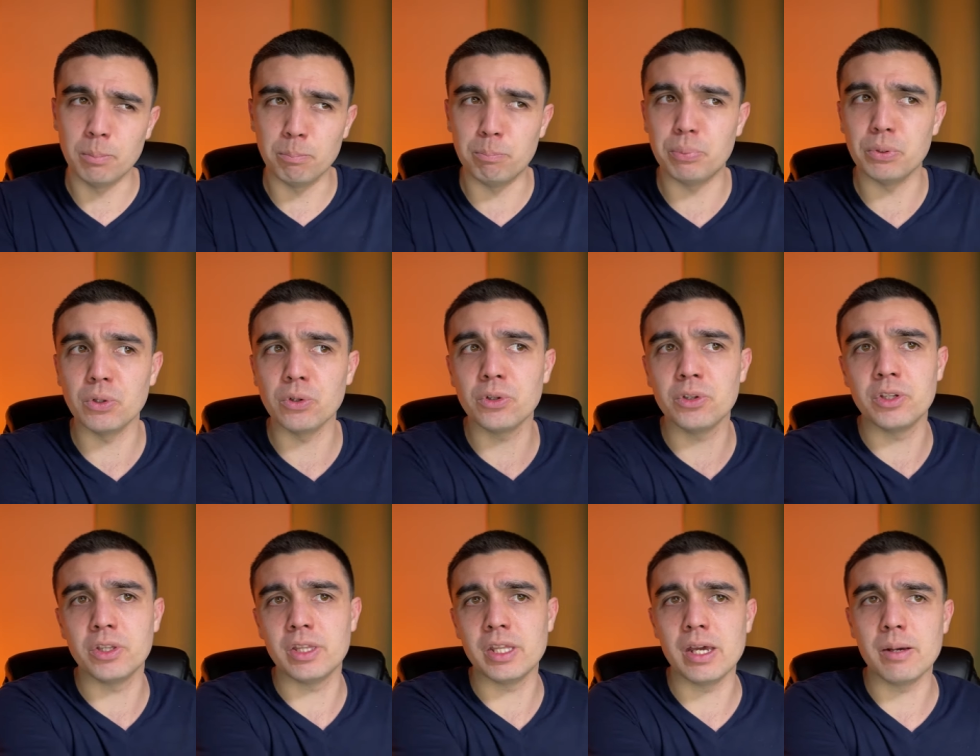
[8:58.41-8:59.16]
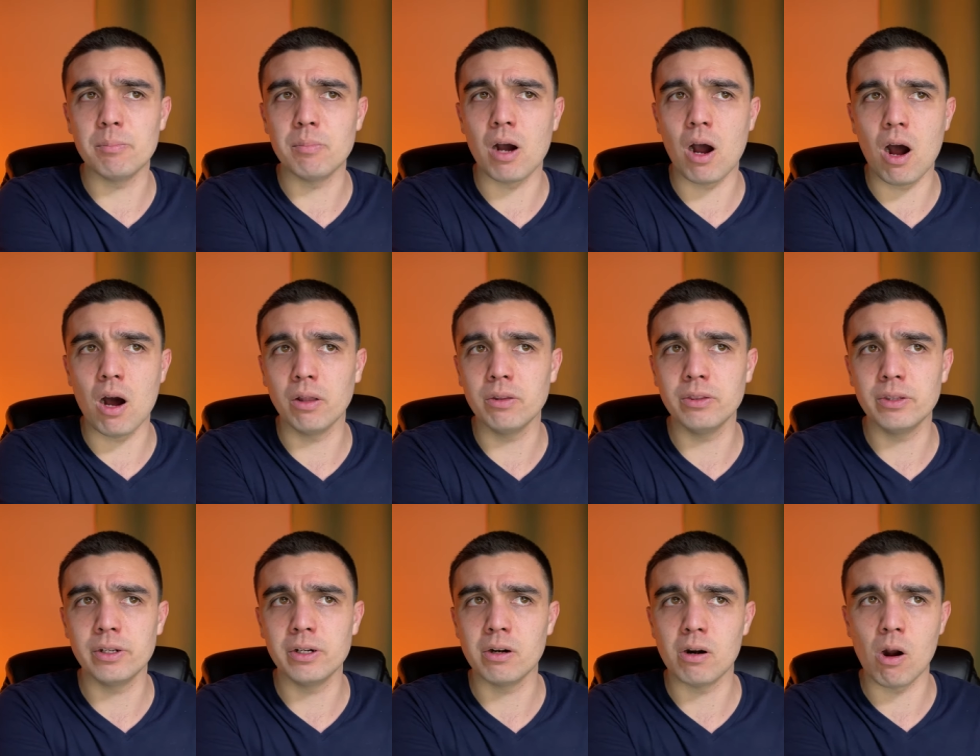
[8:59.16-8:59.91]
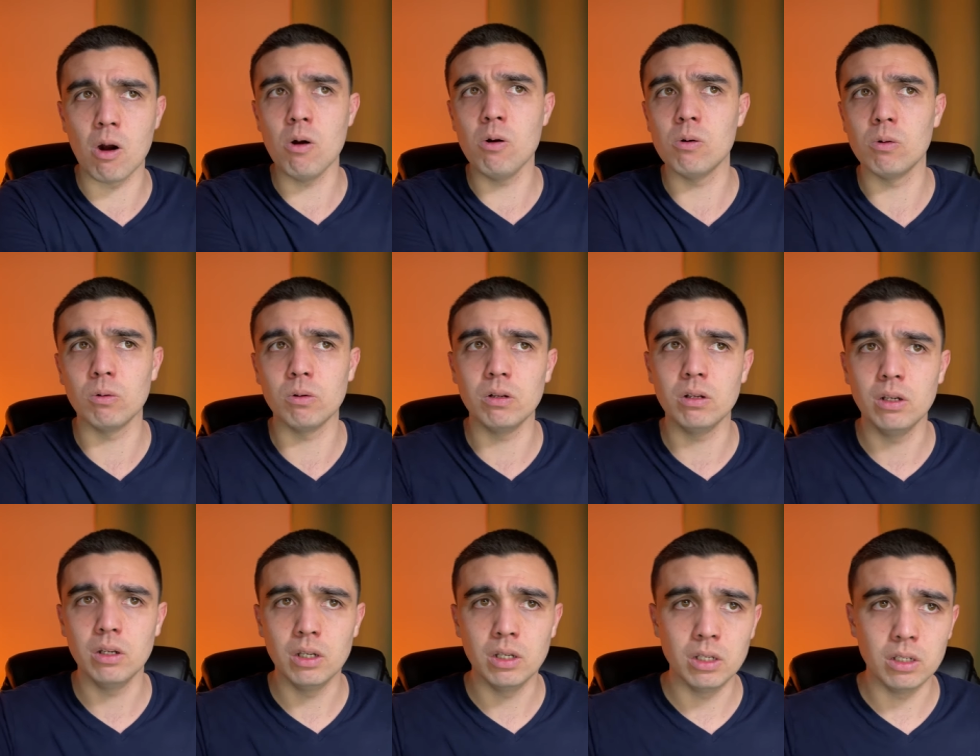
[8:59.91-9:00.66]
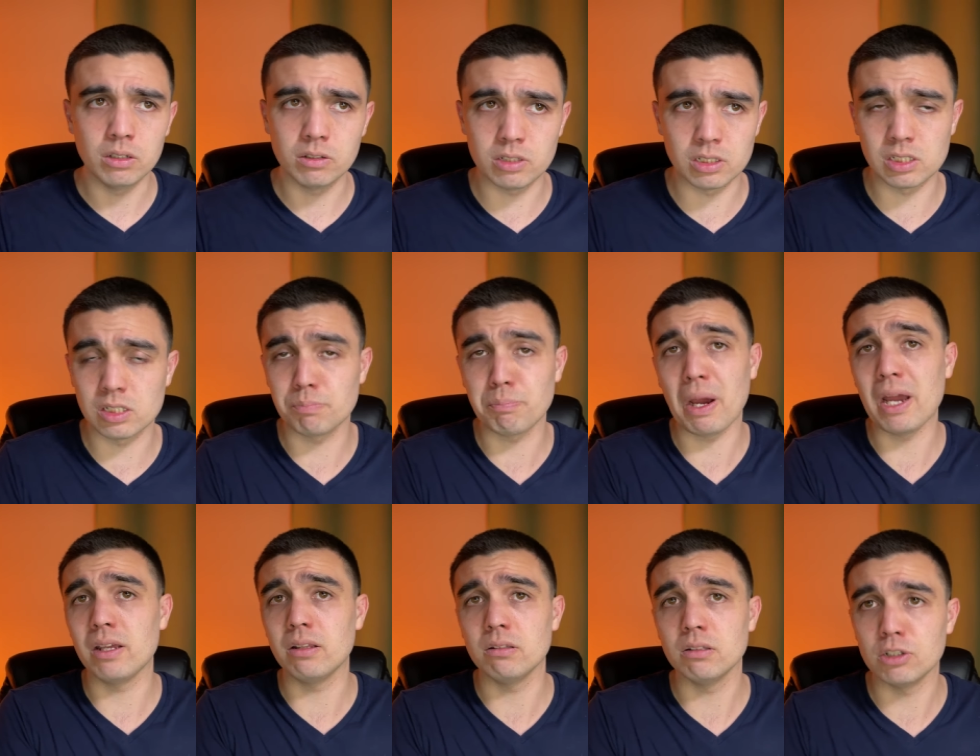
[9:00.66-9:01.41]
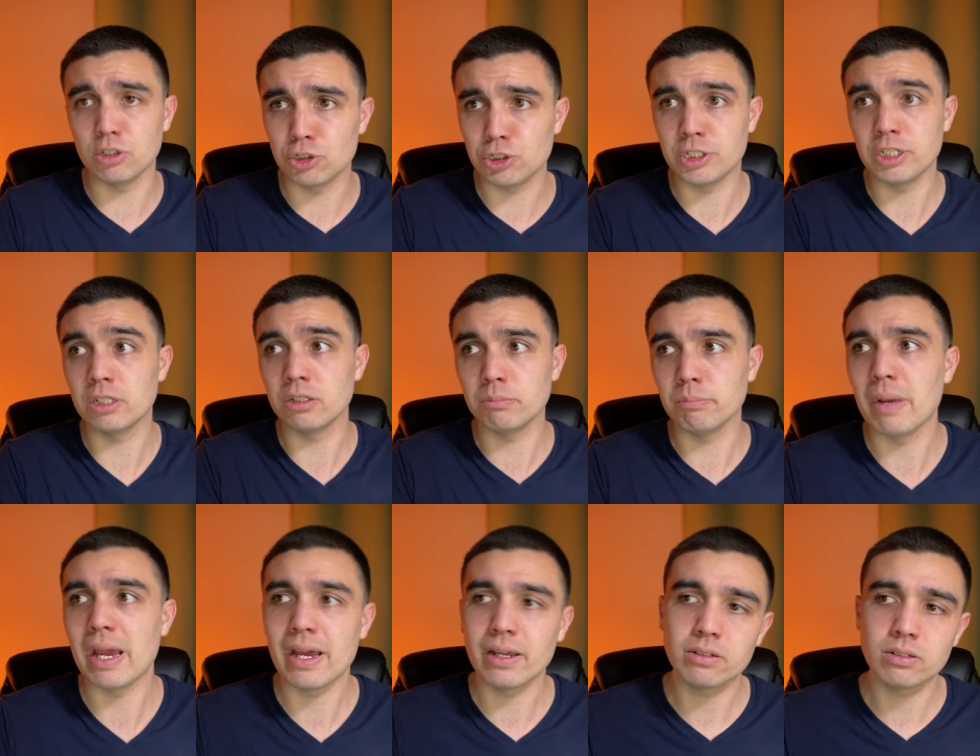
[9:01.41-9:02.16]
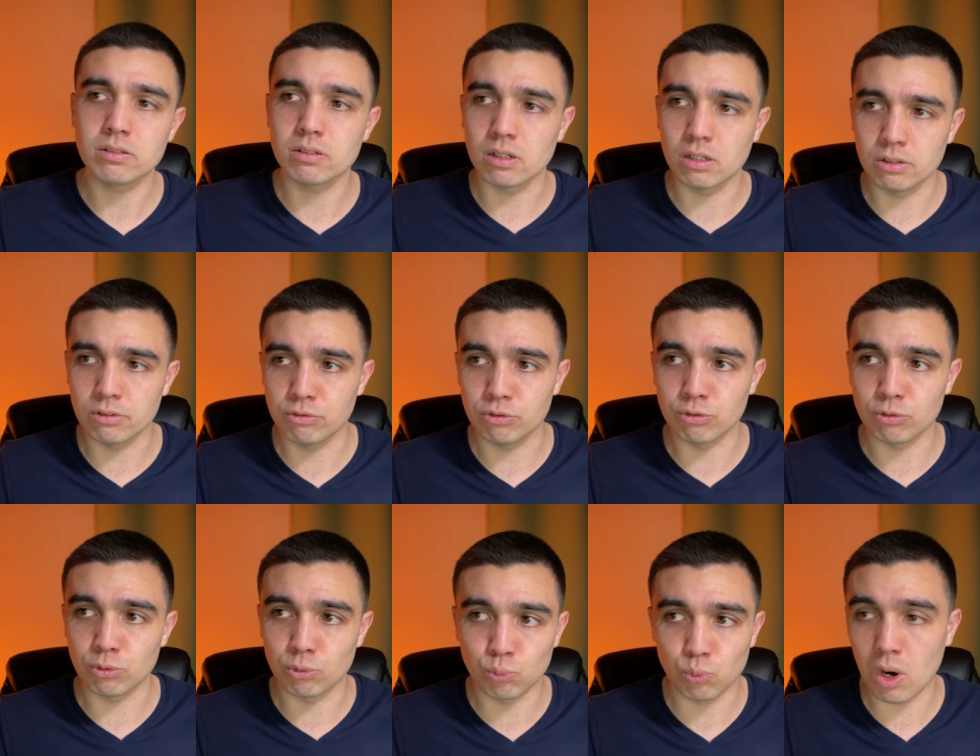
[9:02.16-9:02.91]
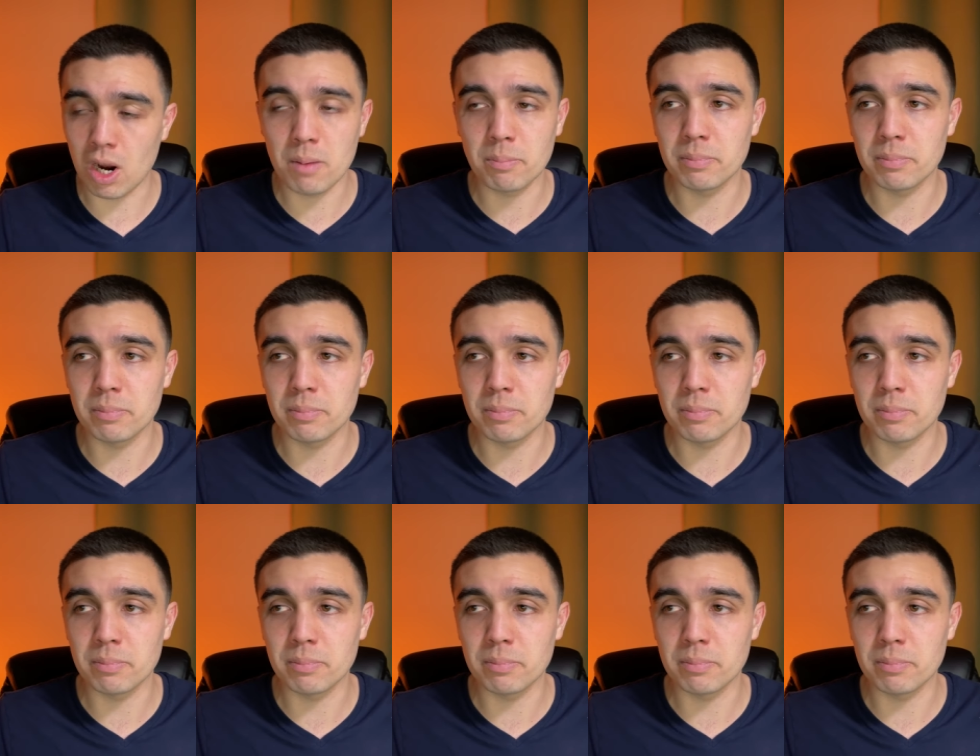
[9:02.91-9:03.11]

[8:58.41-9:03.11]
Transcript: build them on their own despite the sheer mass of raw